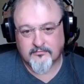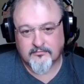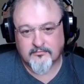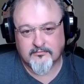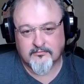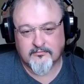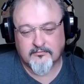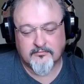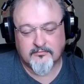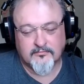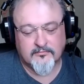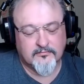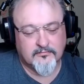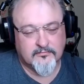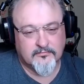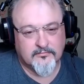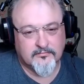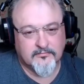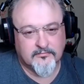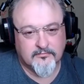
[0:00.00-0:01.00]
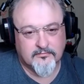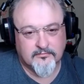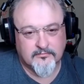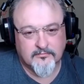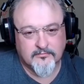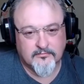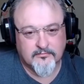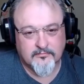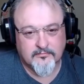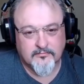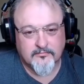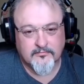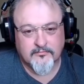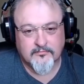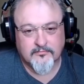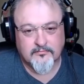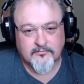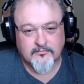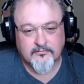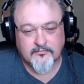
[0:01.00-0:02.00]

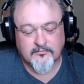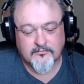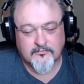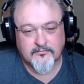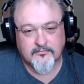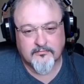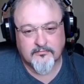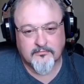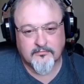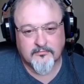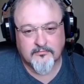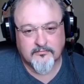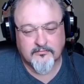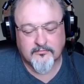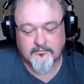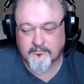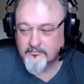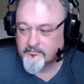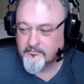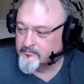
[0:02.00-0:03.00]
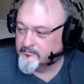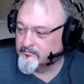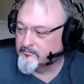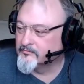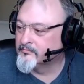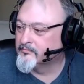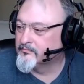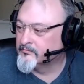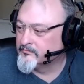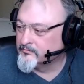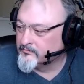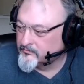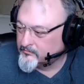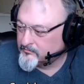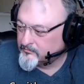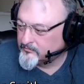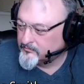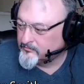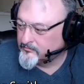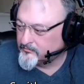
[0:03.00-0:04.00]

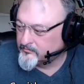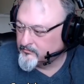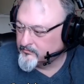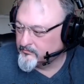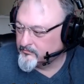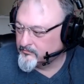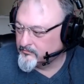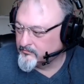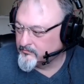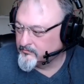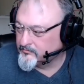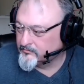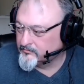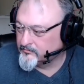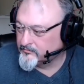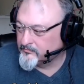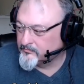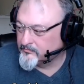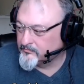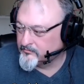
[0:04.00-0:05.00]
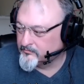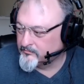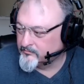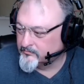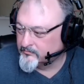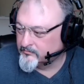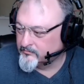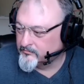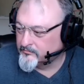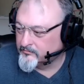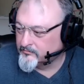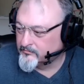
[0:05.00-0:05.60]
(not speaking)